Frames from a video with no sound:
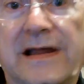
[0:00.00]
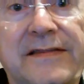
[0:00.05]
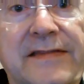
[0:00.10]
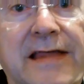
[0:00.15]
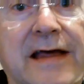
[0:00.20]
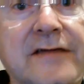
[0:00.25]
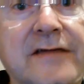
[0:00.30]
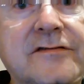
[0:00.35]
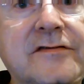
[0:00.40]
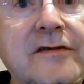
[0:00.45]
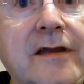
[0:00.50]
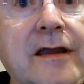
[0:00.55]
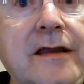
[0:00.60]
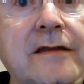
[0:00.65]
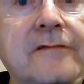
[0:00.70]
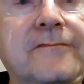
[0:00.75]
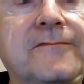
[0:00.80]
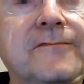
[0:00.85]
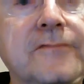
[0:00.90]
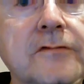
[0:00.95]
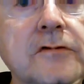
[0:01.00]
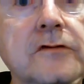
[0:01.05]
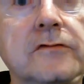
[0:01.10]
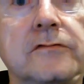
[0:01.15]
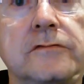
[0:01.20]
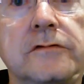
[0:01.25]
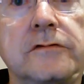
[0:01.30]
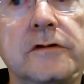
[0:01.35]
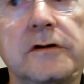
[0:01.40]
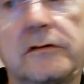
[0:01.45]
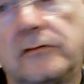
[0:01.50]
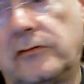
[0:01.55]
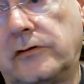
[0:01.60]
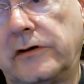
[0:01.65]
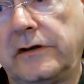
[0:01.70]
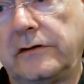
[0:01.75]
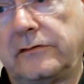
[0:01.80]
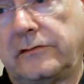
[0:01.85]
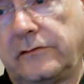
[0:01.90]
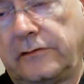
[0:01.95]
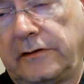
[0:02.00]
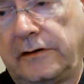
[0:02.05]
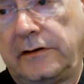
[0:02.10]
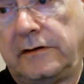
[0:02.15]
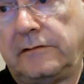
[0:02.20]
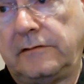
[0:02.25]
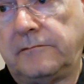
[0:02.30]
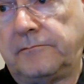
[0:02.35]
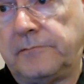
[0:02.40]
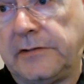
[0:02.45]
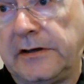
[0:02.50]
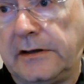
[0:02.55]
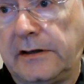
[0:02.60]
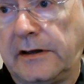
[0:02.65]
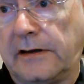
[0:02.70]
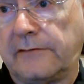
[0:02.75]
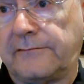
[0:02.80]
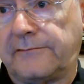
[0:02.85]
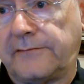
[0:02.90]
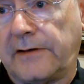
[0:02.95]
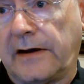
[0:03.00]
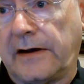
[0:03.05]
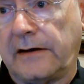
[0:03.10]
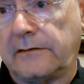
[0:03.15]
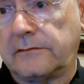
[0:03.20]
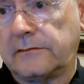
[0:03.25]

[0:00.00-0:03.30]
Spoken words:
that's a flute according to the PDF file.